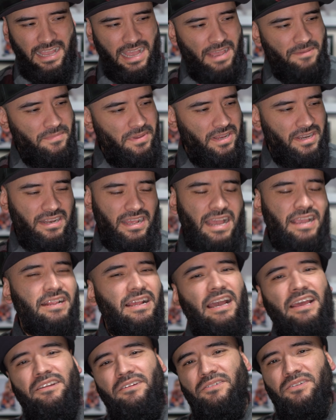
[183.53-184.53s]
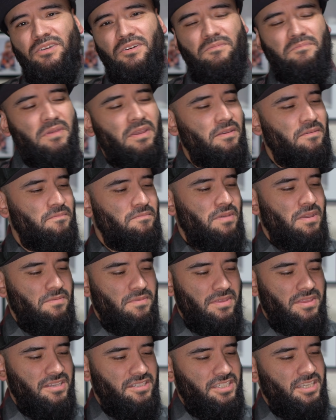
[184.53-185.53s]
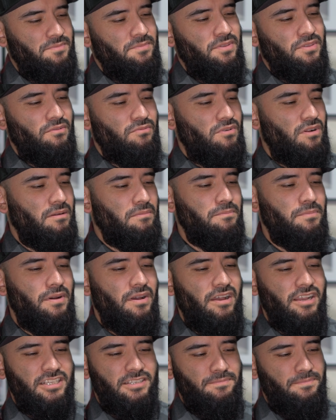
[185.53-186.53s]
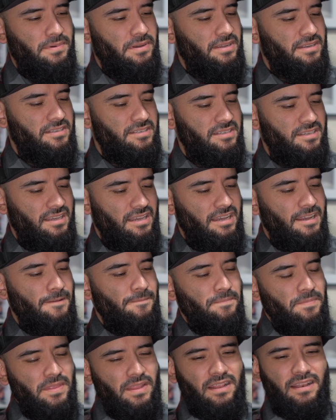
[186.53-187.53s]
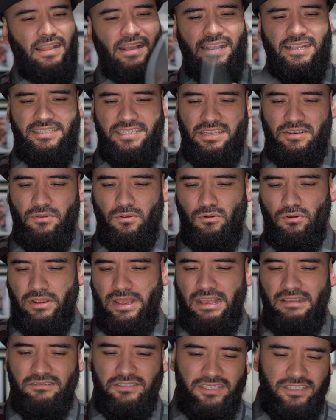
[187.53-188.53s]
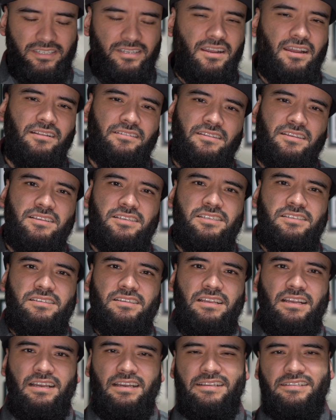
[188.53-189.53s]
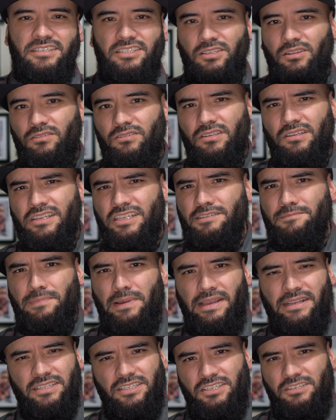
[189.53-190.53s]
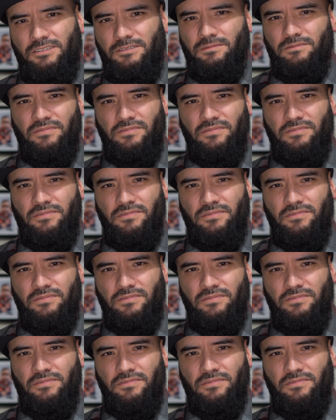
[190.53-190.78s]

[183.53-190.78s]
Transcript: I mean, I, I don't know. May, maybe they sent me the wrong box, but uh, like I said, NorCal just got this uh, installed on his bike too.